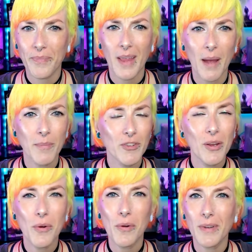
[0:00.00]
I
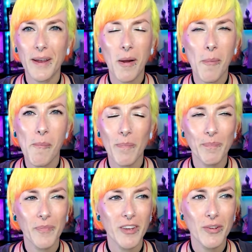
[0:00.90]
still
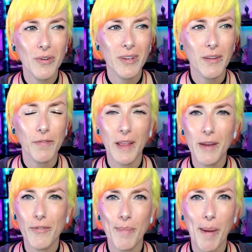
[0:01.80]
got the
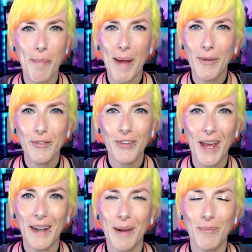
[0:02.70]
flavor in my mouth
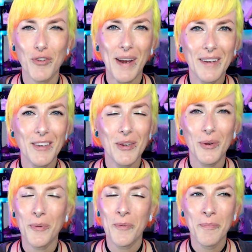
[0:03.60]
and I'm trying
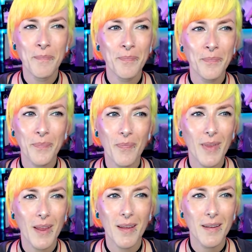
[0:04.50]
to
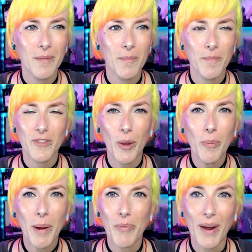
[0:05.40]
tell
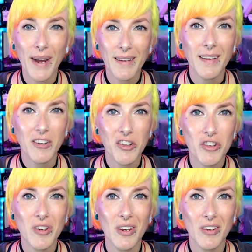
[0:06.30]
my brain that it's
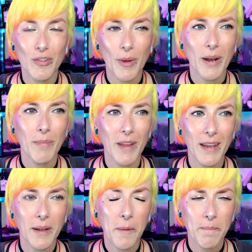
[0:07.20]
cheese, but I'm
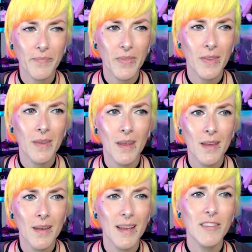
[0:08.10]
like,
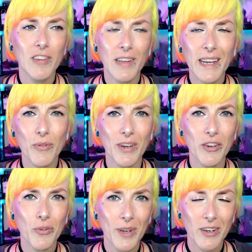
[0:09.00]
it's
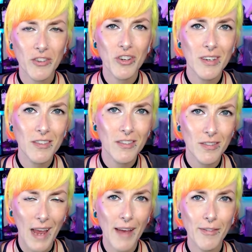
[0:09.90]
licorice with a cheese
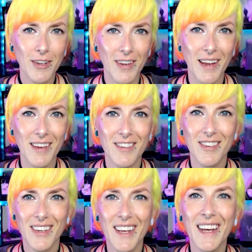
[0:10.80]
aftertaste.
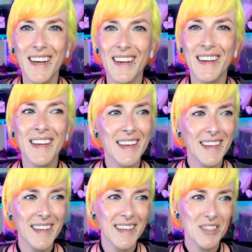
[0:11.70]

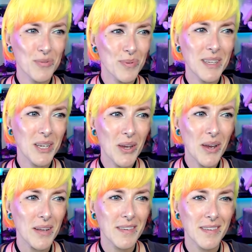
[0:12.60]
It's really good.